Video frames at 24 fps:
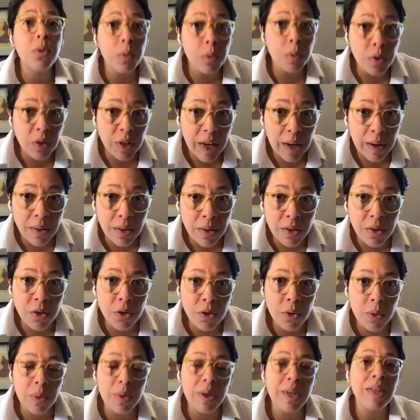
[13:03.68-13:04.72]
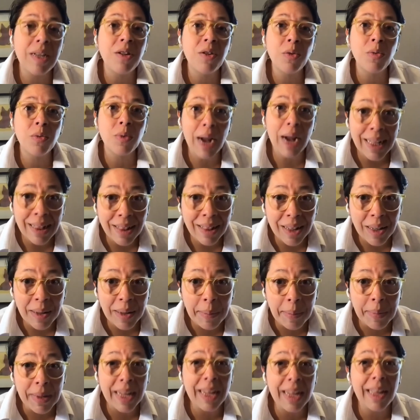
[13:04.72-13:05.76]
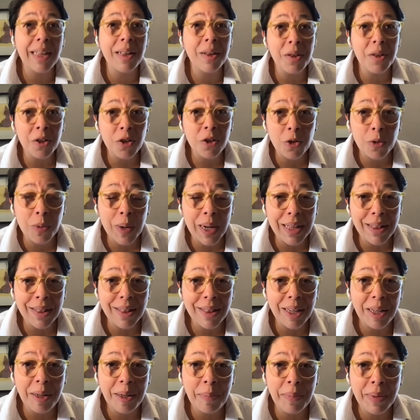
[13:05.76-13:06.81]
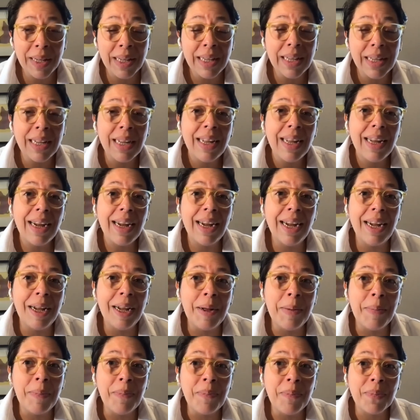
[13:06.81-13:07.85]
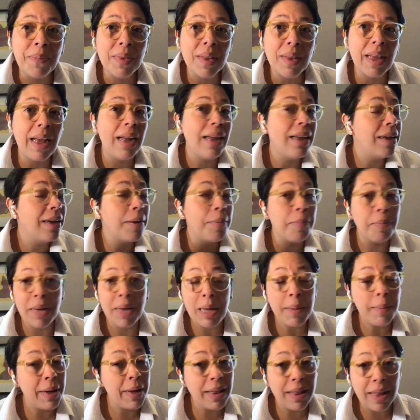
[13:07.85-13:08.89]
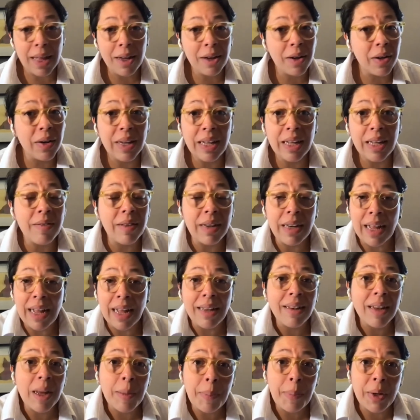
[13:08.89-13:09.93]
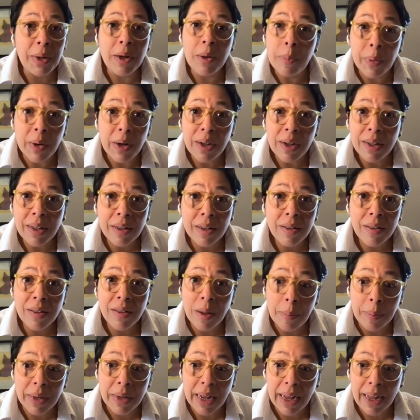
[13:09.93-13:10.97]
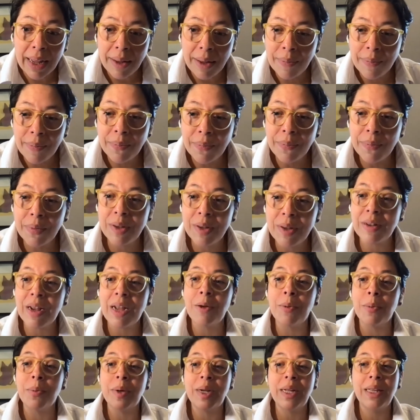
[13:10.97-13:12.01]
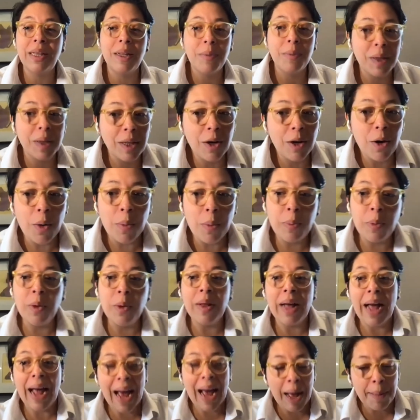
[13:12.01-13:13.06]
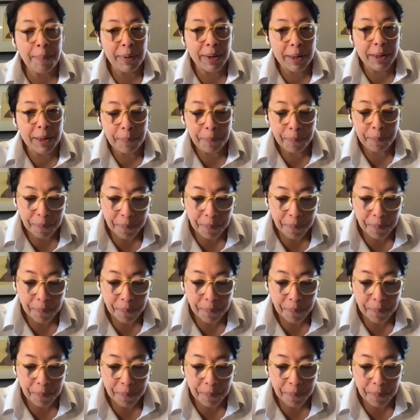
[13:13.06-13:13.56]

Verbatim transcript: do share your stories, write them, illustrate them, um, and maybe they could even end up in a book someday, which I really, really hope will happen.